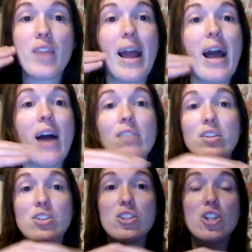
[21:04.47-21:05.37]
so if they
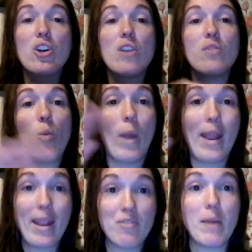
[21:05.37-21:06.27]
have the start of a
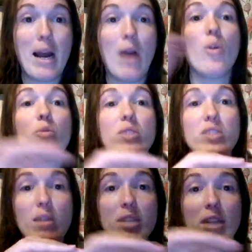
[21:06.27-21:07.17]
wave mouth where
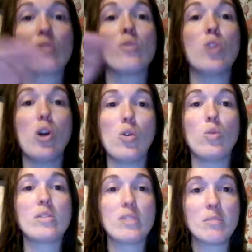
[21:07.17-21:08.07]
some teeth are
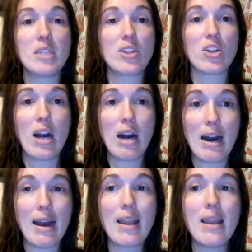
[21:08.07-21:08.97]
low and some teeth are
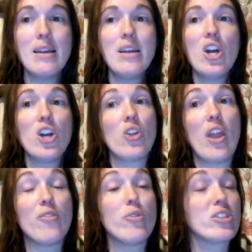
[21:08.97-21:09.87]
high,
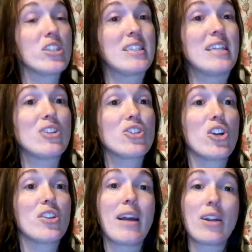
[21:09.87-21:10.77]
if you
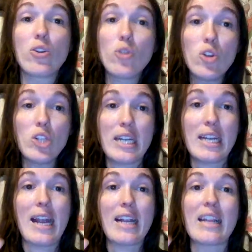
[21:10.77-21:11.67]
start that
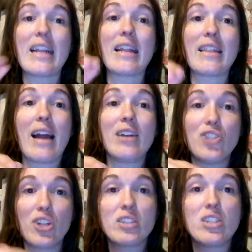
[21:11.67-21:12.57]
early and get that
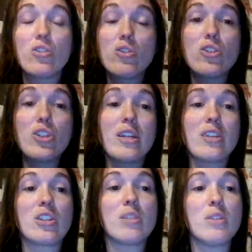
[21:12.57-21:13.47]
adjusted early,
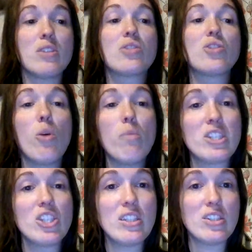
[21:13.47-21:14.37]
it's going to be so
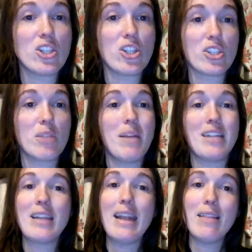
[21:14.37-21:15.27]
much easier to
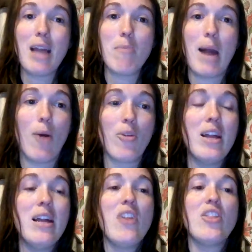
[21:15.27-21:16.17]
maintain that mouth